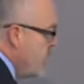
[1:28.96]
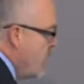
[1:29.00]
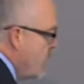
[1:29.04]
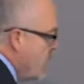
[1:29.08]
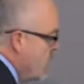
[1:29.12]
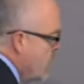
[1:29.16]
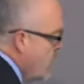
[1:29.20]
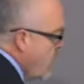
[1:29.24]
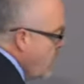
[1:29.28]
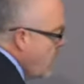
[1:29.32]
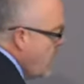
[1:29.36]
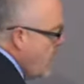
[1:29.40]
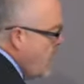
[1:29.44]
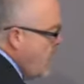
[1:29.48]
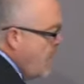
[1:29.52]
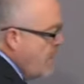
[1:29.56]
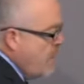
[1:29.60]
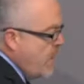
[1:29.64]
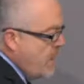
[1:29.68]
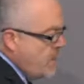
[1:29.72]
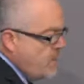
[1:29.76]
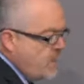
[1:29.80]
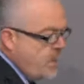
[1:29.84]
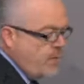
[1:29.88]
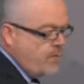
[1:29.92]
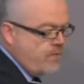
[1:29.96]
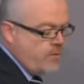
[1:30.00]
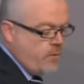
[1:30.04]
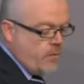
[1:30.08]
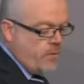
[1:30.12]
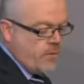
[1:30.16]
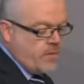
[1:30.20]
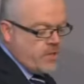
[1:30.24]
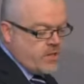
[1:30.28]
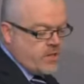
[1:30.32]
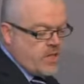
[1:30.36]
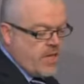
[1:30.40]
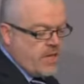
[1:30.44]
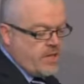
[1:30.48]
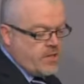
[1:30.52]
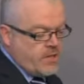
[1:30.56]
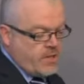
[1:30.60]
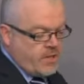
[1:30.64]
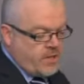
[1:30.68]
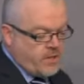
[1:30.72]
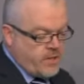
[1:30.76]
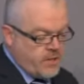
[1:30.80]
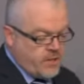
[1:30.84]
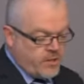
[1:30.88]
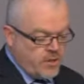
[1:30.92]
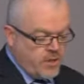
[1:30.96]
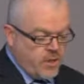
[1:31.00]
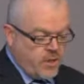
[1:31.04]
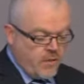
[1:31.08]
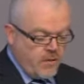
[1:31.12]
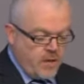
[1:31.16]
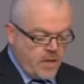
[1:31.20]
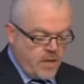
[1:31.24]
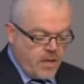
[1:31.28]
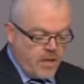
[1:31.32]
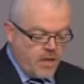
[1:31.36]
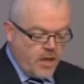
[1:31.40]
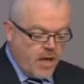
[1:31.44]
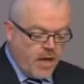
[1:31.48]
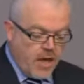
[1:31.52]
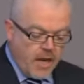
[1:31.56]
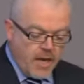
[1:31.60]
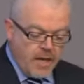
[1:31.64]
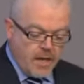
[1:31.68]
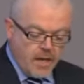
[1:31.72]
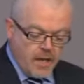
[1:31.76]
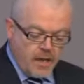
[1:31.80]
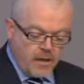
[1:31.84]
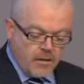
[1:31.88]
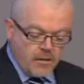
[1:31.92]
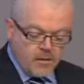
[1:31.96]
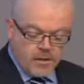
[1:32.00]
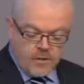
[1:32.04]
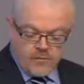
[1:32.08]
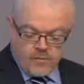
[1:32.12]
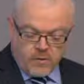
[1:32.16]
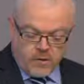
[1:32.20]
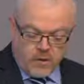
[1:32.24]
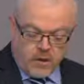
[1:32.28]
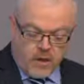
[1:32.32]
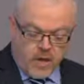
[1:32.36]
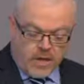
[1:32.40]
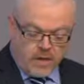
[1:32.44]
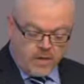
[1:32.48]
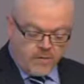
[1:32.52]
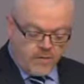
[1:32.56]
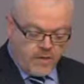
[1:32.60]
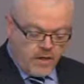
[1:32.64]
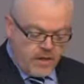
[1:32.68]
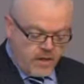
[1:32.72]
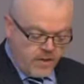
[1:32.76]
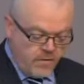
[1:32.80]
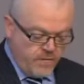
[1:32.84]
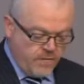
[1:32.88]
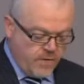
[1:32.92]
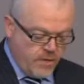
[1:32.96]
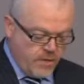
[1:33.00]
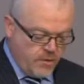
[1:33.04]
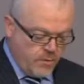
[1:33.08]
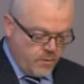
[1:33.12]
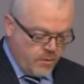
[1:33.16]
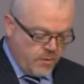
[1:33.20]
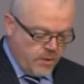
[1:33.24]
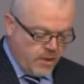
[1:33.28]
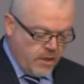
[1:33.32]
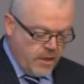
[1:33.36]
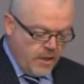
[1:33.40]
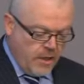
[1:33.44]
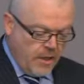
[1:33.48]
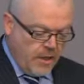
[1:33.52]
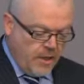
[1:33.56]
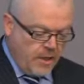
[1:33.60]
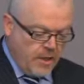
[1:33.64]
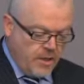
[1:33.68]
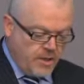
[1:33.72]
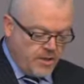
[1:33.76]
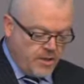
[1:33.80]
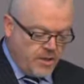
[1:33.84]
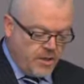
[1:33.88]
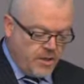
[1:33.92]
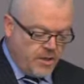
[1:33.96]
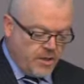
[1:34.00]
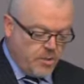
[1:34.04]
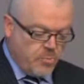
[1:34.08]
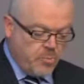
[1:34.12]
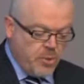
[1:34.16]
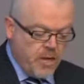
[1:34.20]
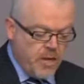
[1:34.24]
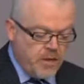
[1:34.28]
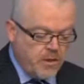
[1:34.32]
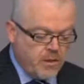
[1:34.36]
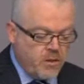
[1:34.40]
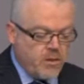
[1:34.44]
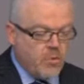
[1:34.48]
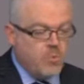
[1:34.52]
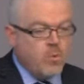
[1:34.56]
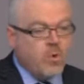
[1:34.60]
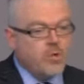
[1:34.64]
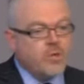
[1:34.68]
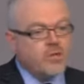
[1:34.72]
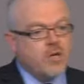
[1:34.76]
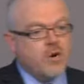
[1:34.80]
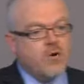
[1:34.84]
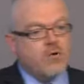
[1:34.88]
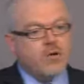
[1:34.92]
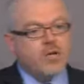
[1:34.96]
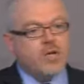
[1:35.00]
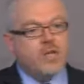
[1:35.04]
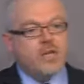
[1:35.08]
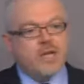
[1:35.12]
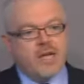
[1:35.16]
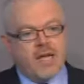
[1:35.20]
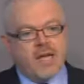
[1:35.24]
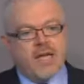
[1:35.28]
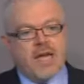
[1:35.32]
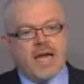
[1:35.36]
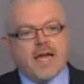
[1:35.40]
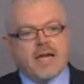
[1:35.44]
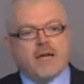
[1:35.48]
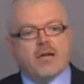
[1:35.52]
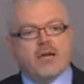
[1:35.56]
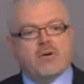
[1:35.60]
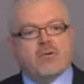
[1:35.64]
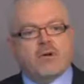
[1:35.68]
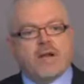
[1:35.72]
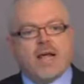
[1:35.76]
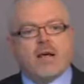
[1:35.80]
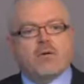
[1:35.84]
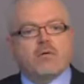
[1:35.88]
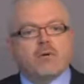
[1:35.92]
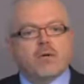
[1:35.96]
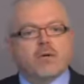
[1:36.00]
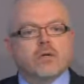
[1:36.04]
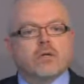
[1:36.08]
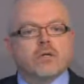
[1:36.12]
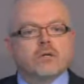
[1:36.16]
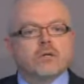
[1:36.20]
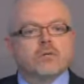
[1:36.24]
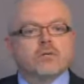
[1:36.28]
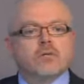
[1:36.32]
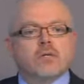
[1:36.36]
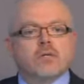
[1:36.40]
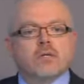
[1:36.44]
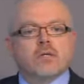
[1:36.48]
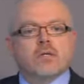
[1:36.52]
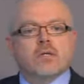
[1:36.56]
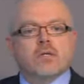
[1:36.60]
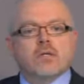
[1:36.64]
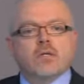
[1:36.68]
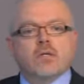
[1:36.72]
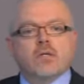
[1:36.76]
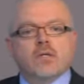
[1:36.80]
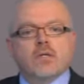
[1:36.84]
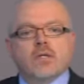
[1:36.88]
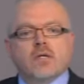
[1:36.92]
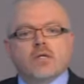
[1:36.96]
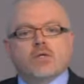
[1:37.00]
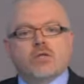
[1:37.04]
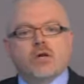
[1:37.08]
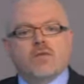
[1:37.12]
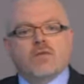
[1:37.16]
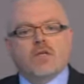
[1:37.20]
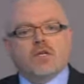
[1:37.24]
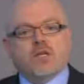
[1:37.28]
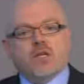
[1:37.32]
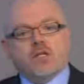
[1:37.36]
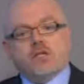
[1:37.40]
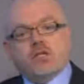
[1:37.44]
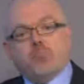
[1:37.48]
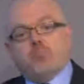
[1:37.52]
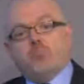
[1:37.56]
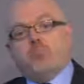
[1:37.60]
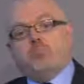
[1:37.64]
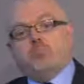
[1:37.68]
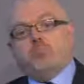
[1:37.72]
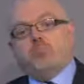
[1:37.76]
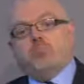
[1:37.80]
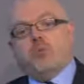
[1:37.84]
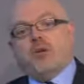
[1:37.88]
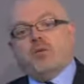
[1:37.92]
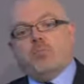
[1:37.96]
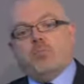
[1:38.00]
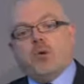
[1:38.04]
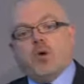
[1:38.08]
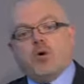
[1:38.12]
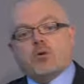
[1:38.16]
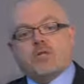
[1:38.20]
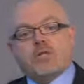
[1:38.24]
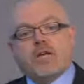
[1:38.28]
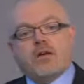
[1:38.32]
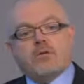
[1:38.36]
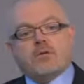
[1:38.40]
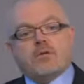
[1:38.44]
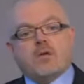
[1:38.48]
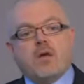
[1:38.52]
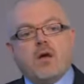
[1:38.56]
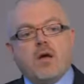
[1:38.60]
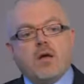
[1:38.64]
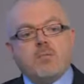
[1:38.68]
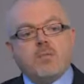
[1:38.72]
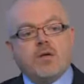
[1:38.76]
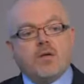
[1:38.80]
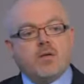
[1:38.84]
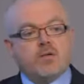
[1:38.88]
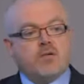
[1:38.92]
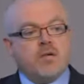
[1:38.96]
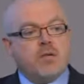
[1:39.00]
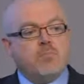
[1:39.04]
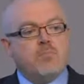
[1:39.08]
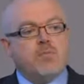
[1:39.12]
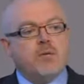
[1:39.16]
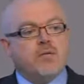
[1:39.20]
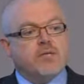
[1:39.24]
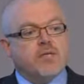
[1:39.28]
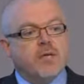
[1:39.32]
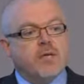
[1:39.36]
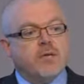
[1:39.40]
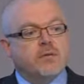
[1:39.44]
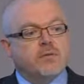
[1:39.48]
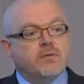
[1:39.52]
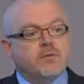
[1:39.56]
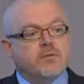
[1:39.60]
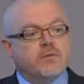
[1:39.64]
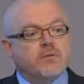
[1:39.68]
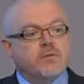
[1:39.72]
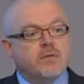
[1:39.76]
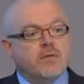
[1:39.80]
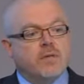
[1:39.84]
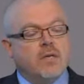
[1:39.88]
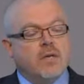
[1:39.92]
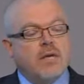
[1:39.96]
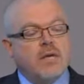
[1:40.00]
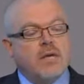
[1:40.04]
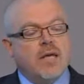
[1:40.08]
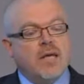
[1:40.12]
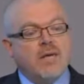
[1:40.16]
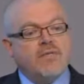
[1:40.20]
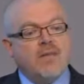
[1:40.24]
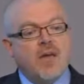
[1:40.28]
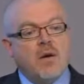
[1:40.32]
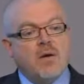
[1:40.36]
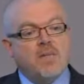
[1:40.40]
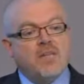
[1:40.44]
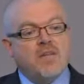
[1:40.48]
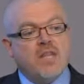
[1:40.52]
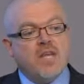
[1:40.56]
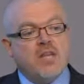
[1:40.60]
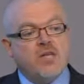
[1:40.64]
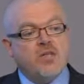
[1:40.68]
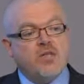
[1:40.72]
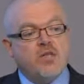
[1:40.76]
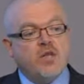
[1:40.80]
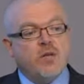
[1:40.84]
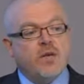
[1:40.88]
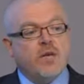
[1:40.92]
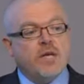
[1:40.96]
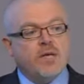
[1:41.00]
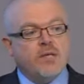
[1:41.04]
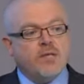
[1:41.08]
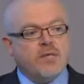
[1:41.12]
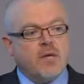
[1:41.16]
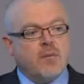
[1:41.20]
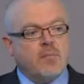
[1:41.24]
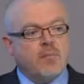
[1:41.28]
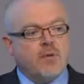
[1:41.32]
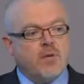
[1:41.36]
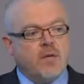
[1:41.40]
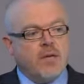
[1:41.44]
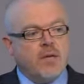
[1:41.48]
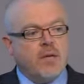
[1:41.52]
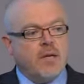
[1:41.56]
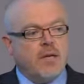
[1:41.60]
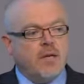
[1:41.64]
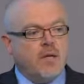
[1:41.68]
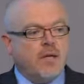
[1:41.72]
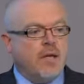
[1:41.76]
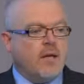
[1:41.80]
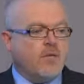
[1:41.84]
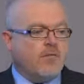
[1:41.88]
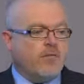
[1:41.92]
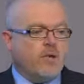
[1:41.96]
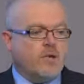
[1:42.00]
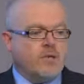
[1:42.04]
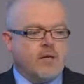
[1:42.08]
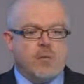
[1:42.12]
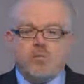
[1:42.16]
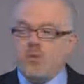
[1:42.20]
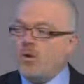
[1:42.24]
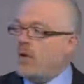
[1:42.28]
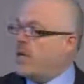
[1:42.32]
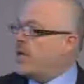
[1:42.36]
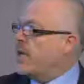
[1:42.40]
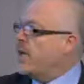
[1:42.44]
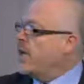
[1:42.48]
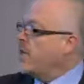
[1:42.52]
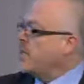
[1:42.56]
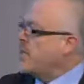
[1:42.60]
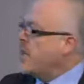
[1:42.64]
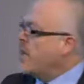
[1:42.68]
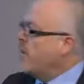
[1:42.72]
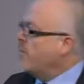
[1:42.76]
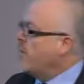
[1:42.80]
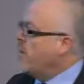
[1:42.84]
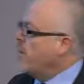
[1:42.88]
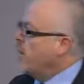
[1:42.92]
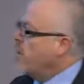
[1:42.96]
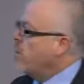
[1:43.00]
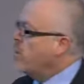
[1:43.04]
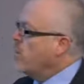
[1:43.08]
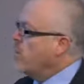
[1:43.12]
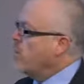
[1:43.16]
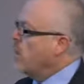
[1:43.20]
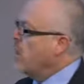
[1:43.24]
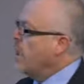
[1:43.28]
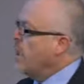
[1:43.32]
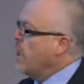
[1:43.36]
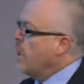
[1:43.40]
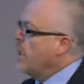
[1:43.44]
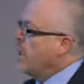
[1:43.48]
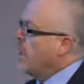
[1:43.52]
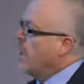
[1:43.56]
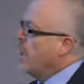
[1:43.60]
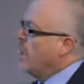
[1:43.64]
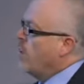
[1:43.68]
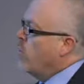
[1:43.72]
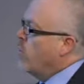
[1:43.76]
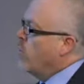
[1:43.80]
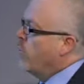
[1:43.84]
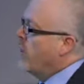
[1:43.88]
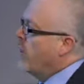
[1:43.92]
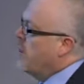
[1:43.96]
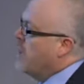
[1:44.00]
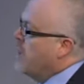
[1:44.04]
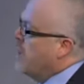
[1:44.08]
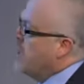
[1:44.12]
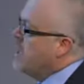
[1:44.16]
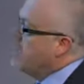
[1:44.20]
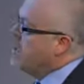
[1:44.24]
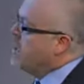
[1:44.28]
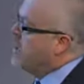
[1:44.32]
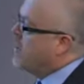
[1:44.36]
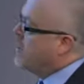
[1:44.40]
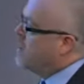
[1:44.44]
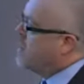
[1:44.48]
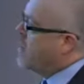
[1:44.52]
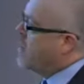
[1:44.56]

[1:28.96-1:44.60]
So by default, the status, the colour, if you like, of the individual listed is dependent on what's currently in their calendar and Outlook. So if there's a bit of blocked out time, it'll say busy. If, however, they're doing something in Lync, for example, like in a telephone call or in a meeting of